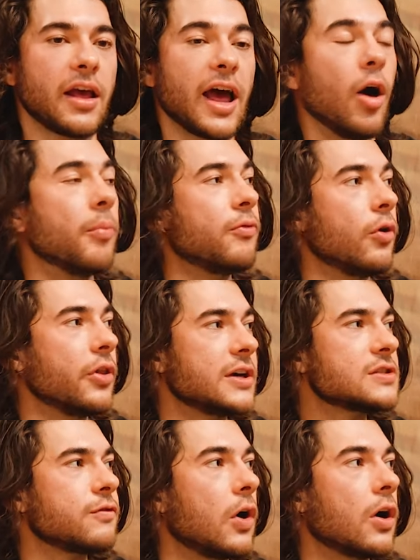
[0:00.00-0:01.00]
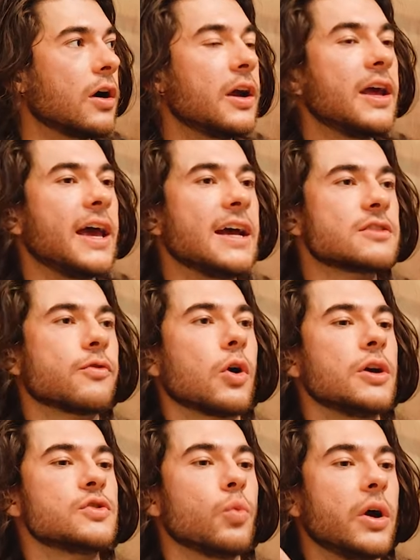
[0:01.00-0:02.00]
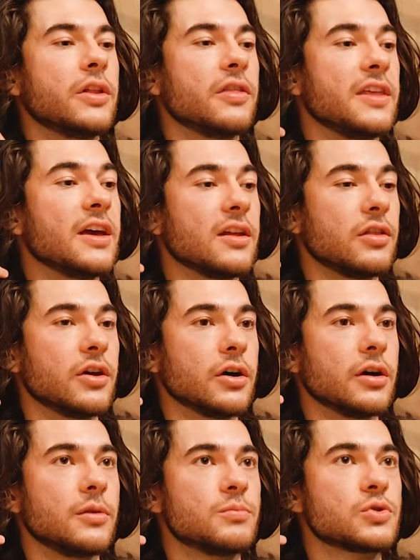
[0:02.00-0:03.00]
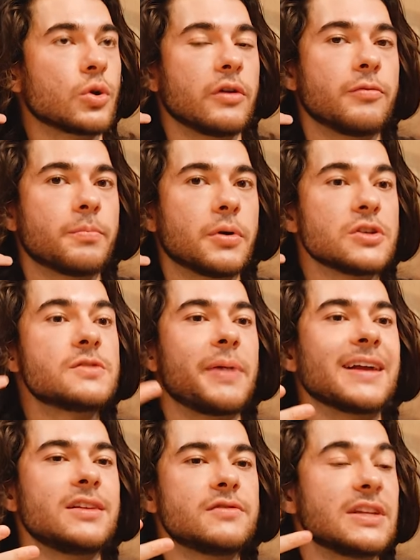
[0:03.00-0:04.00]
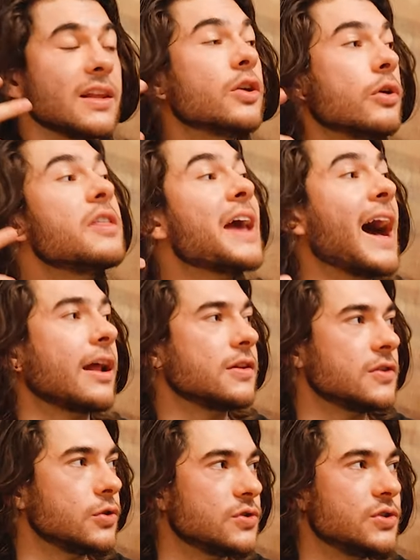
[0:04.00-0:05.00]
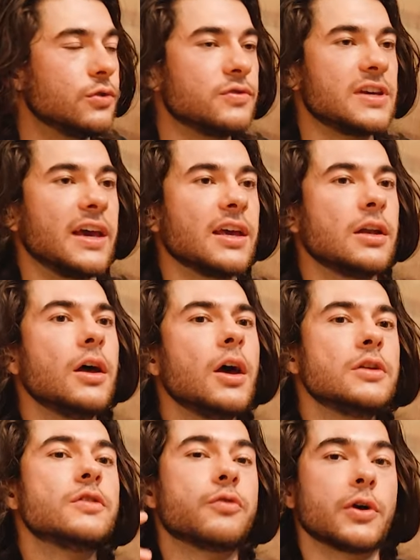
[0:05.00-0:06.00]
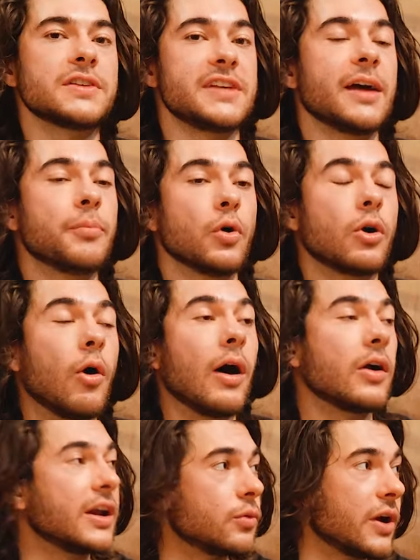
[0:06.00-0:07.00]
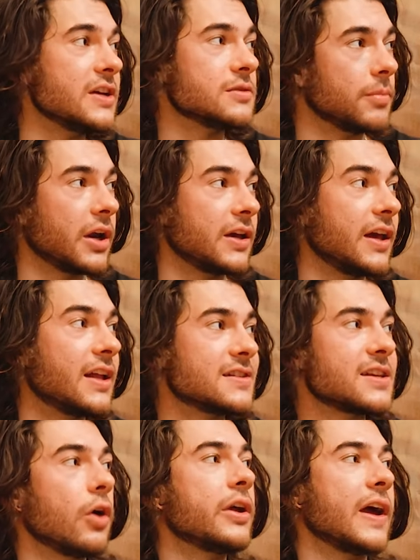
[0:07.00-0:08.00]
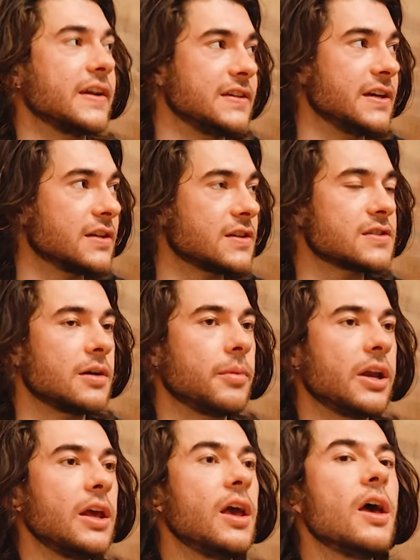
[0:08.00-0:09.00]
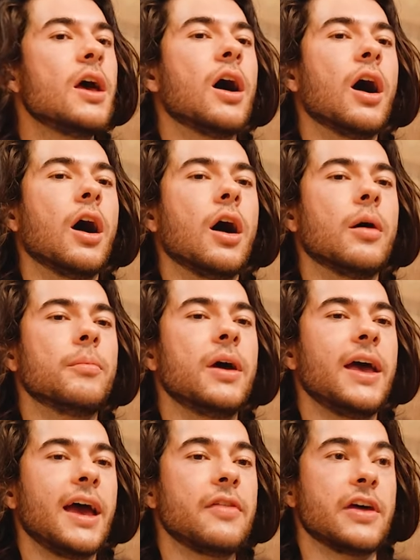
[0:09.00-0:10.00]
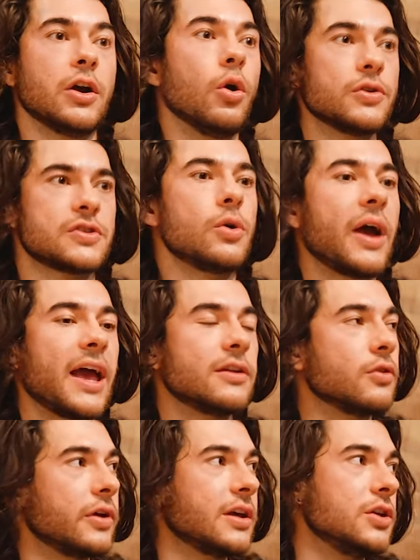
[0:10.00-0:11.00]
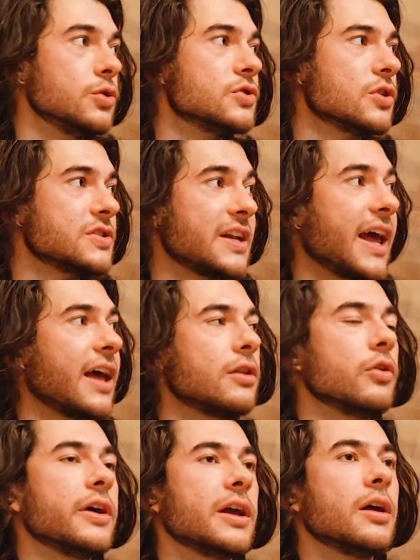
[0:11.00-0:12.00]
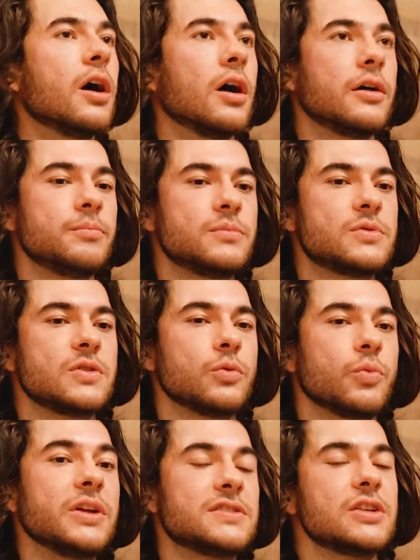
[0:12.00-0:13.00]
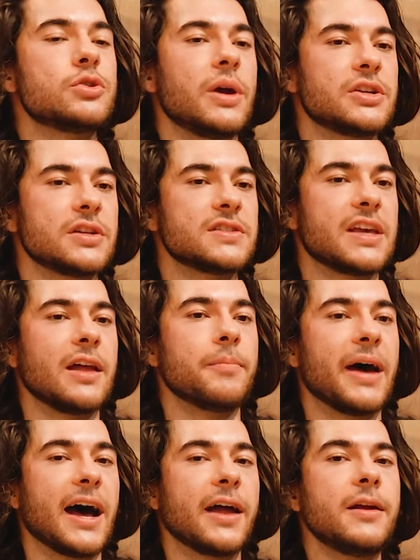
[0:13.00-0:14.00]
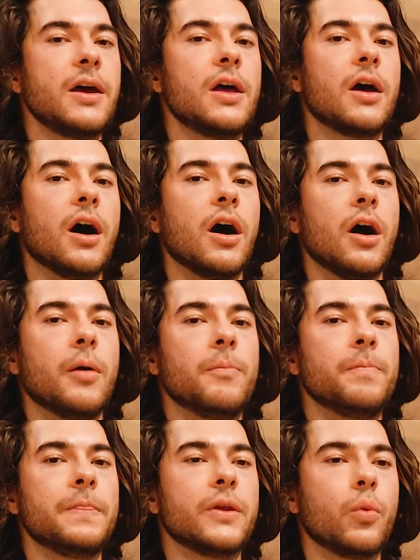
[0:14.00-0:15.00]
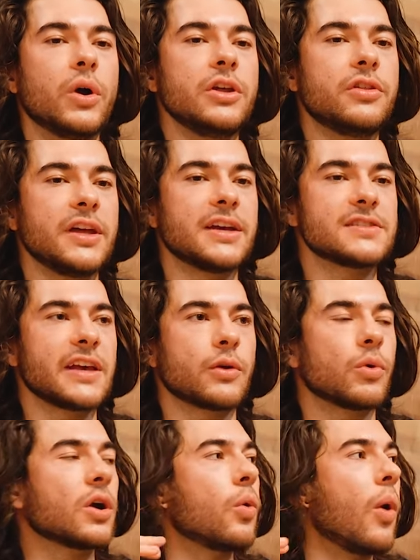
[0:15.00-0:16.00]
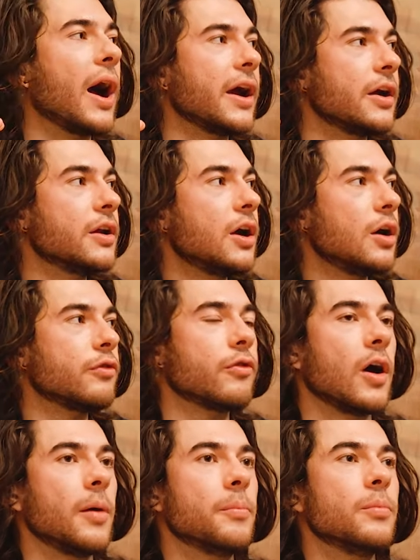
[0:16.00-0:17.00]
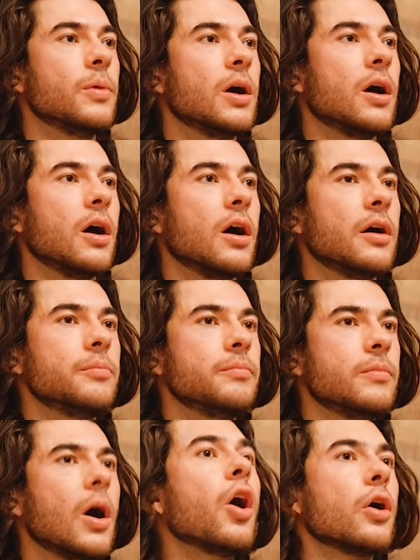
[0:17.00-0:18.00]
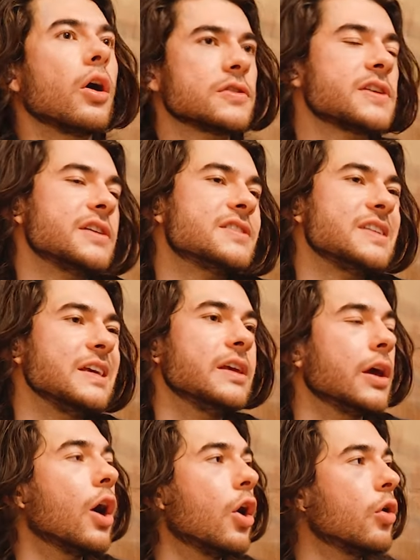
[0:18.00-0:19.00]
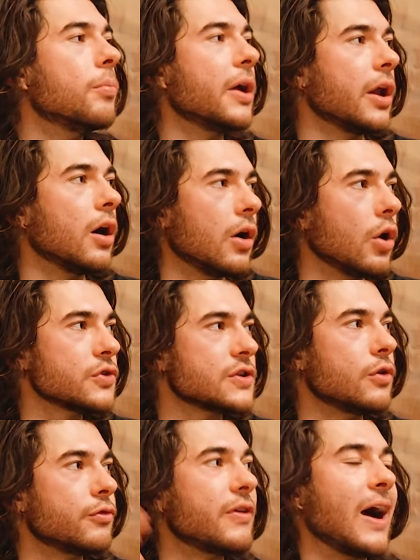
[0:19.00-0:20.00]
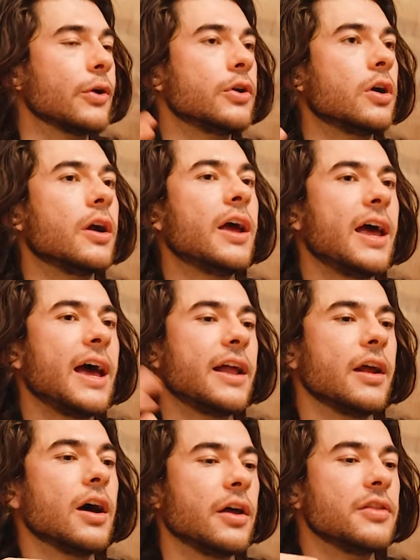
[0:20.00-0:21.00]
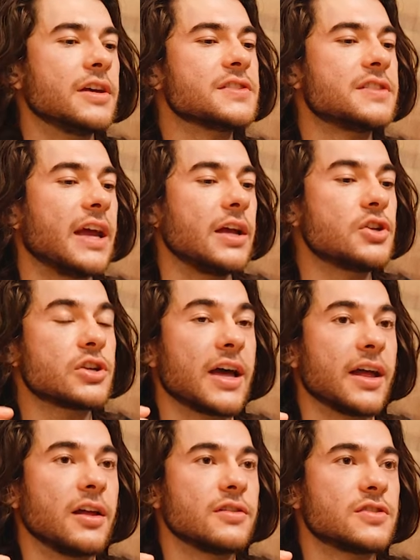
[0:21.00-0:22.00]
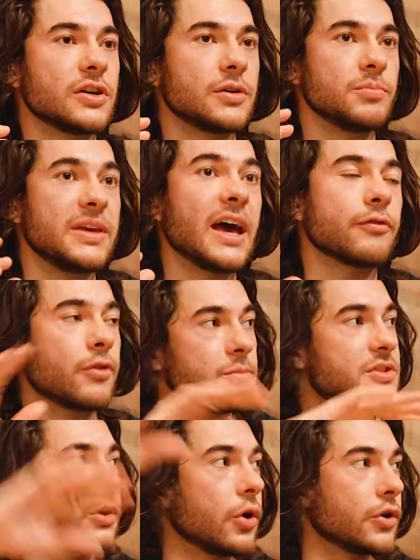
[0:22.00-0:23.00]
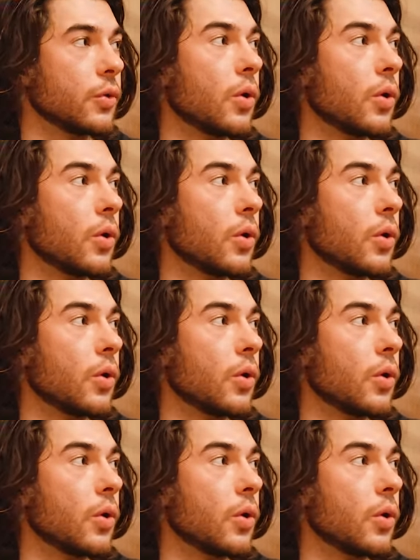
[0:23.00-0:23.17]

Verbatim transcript: helpful thus far as far as what the the sort of perspectives and literally the attitudes you've taken to for example go out and raise money and sell an idea to somebody um, and then also handling users and handling uh, when situations get bad um, what do you think is like required from uh, I'll, I'll, say CEO but uh, also founder at, at, this stage to to get from zero to